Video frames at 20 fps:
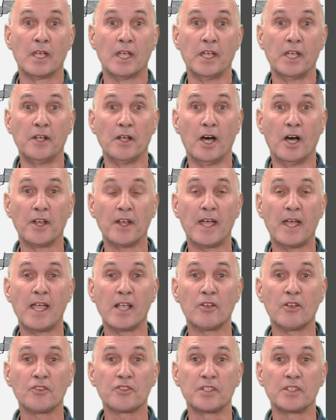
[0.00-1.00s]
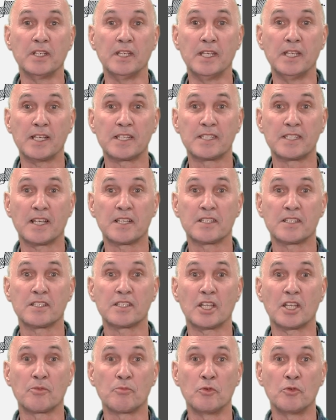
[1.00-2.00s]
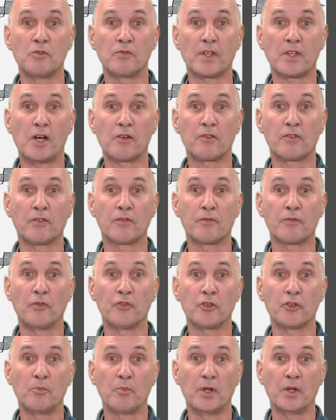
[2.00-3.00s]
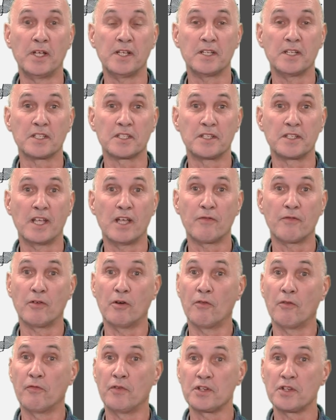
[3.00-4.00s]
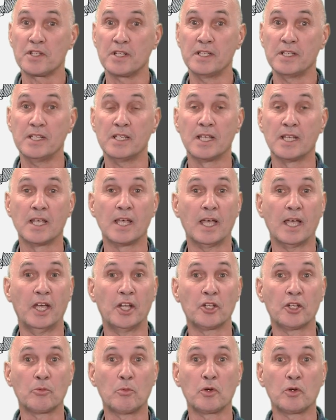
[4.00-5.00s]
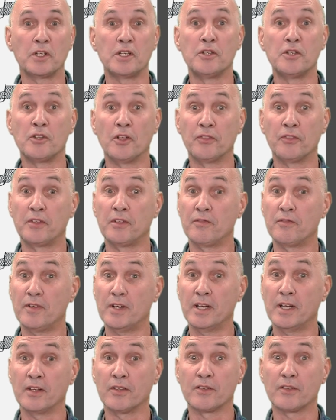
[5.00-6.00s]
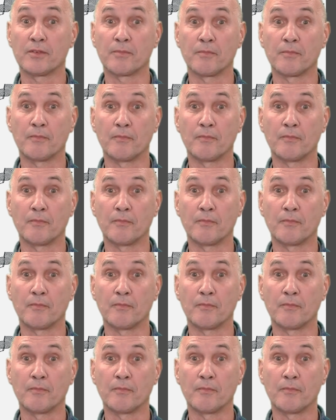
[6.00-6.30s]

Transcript: In other angles the x-axis has moved out of the frontal plane and is therefore officially anatomically not defined.